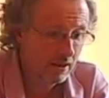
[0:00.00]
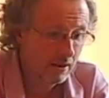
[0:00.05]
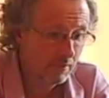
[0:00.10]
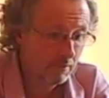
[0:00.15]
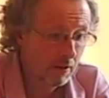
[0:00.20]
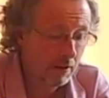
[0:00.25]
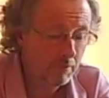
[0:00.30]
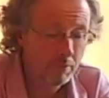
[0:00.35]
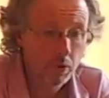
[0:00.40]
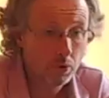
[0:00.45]

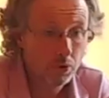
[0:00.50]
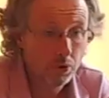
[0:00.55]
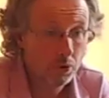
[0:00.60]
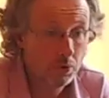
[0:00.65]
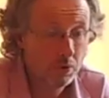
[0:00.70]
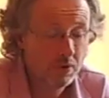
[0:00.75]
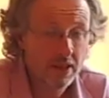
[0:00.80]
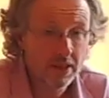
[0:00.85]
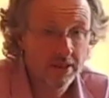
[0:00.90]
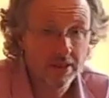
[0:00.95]
people who knew
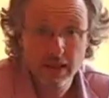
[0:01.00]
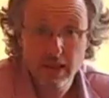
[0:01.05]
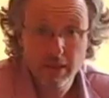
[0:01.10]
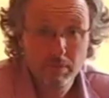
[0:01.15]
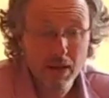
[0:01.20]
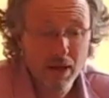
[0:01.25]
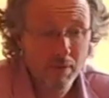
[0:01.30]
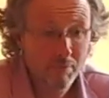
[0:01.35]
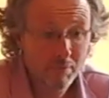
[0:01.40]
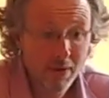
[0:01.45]
nothing
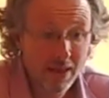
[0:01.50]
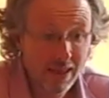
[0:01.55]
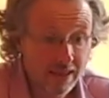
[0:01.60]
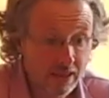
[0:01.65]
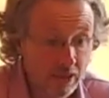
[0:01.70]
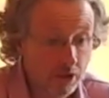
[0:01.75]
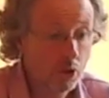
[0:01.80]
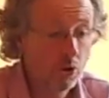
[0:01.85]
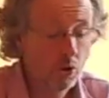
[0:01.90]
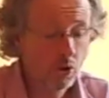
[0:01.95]
about
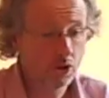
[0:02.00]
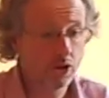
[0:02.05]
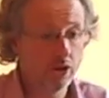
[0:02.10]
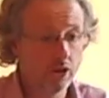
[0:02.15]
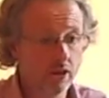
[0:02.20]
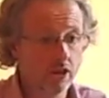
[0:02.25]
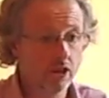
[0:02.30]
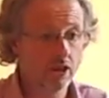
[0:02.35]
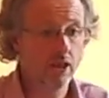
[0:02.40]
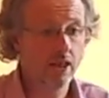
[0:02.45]
bikes
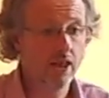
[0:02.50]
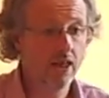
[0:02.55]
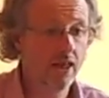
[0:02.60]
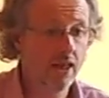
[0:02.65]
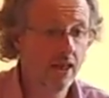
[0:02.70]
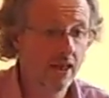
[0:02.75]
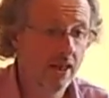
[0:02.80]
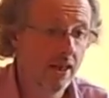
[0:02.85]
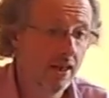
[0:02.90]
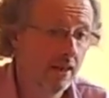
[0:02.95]
couldn't
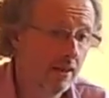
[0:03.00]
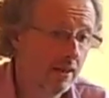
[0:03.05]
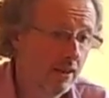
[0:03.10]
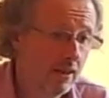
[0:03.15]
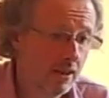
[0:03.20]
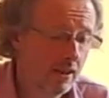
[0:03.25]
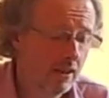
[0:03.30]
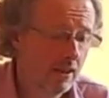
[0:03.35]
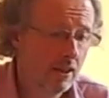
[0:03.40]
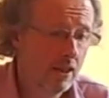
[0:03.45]

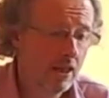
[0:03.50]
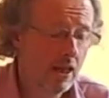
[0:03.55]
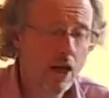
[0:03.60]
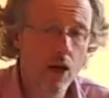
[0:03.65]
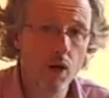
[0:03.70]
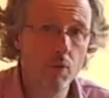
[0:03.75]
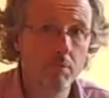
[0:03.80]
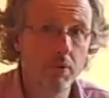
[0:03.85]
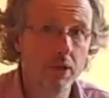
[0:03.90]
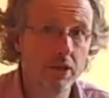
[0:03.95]

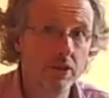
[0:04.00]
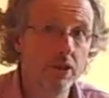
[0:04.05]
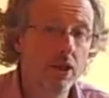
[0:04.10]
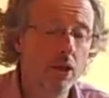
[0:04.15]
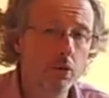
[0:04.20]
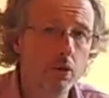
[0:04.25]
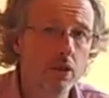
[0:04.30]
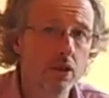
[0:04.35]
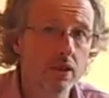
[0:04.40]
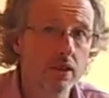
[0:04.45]
help but
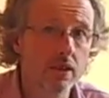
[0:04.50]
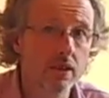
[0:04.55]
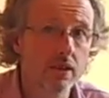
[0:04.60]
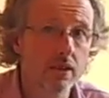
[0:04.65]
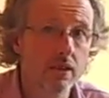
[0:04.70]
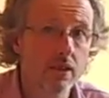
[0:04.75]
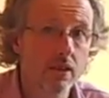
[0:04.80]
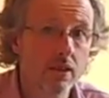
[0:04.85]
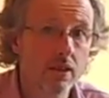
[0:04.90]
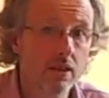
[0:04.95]
notice
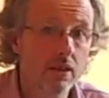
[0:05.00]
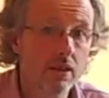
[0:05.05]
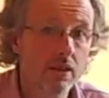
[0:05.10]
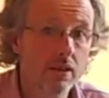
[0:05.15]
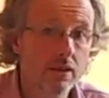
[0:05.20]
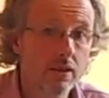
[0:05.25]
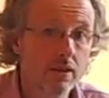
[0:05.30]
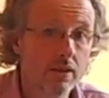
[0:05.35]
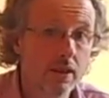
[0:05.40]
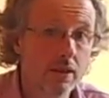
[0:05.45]

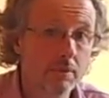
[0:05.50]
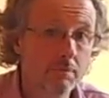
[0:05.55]
this